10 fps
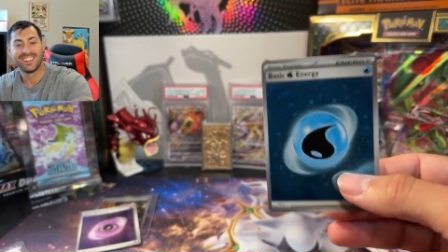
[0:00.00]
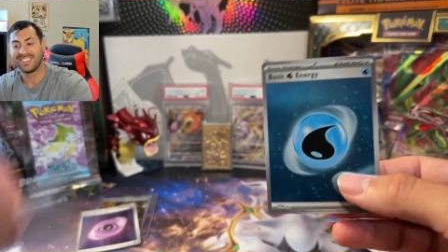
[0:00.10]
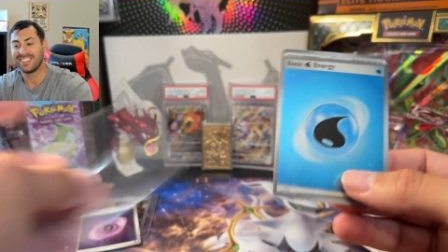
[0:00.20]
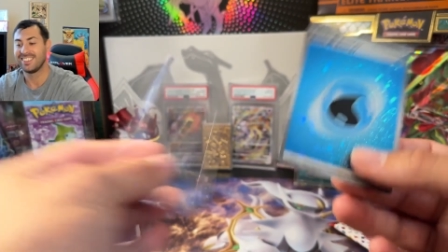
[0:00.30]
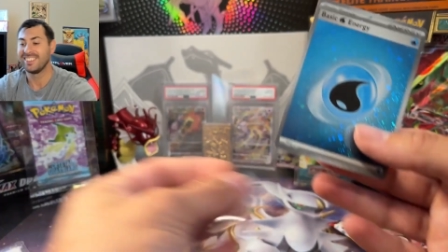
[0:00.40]

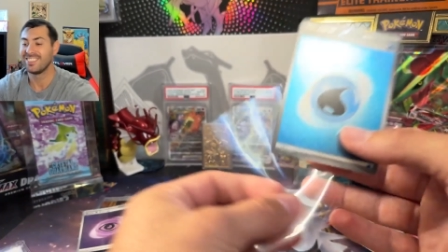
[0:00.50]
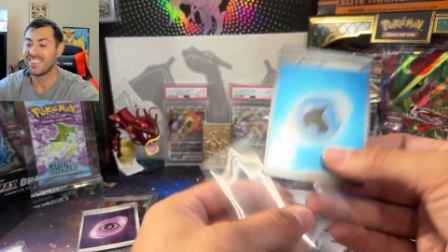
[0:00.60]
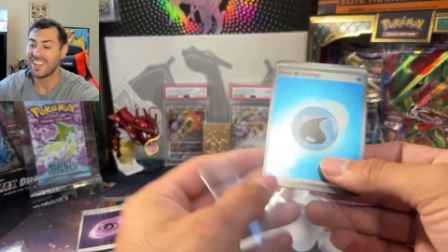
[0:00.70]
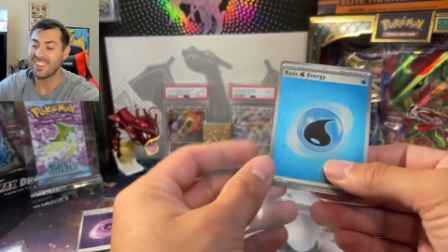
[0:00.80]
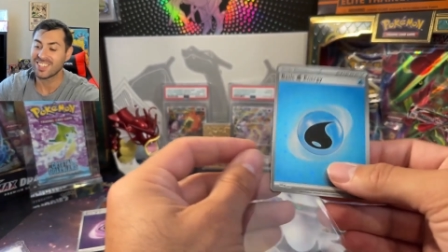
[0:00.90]
oh
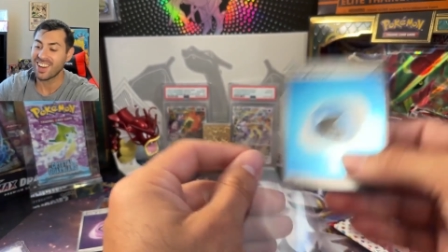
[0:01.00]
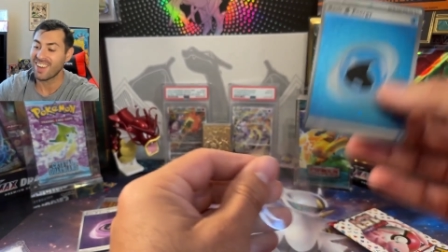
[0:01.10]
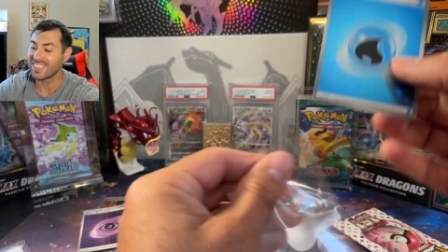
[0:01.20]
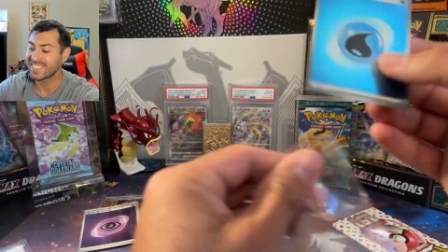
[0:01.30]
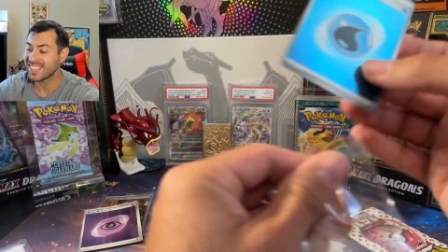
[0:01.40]
man, I'm sorry.
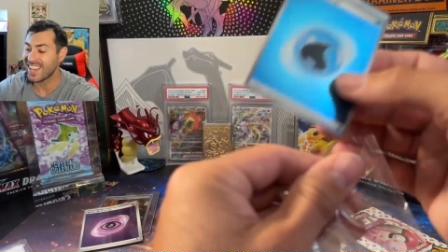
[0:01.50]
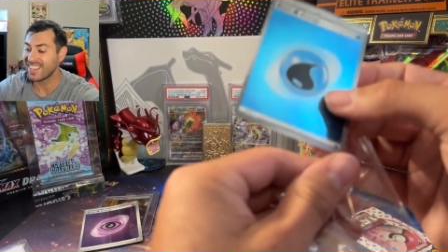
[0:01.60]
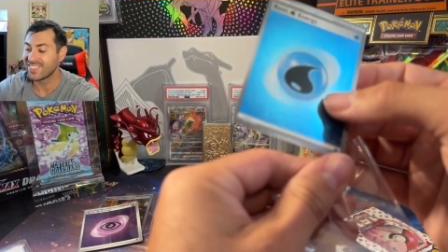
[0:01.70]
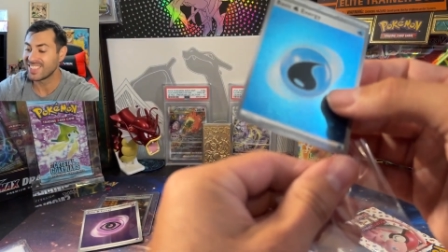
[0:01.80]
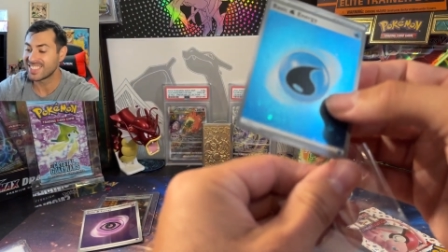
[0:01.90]
I'm
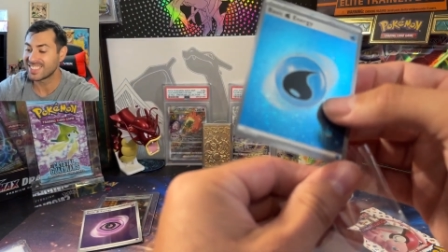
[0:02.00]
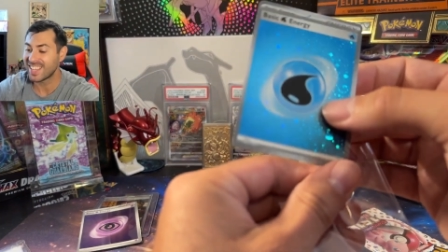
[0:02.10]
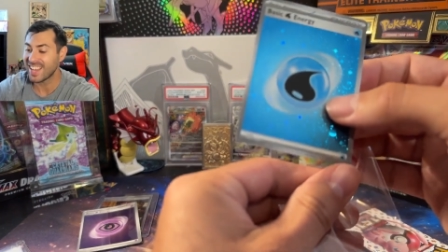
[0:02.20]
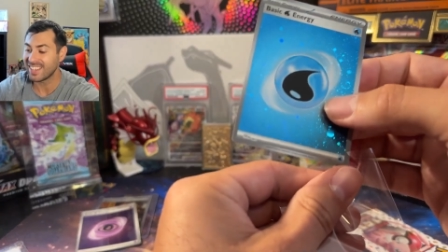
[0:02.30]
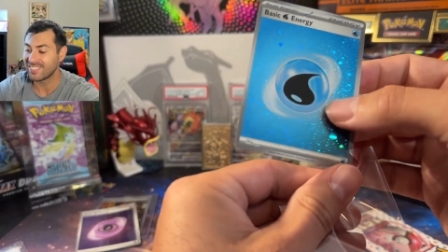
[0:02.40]
excited for this
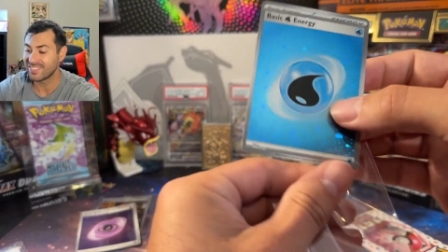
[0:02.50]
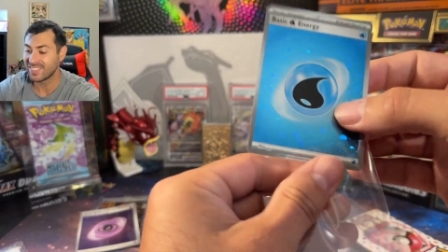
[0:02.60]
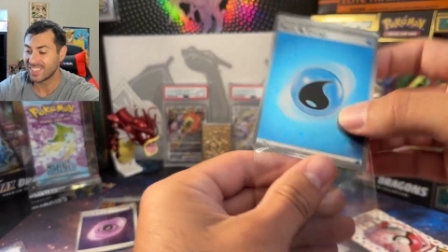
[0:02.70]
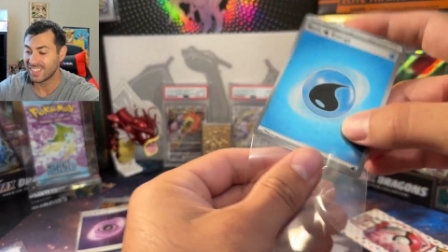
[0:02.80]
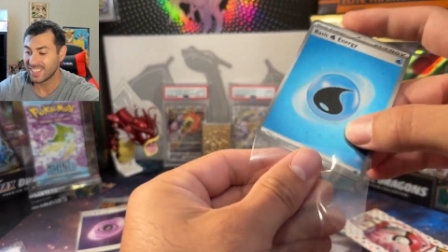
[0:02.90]
set,